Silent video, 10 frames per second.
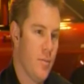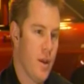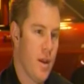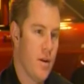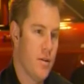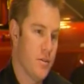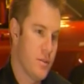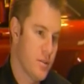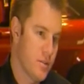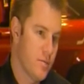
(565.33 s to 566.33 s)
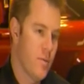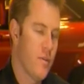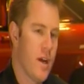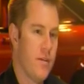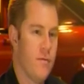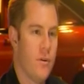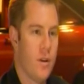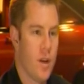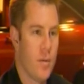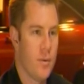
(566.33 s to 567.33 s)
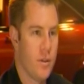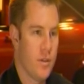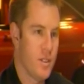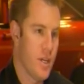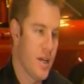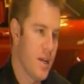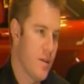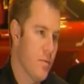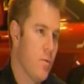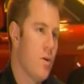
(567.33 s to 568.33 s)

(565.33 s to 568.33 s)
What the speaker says: your parents provided for you, opportunities you got down the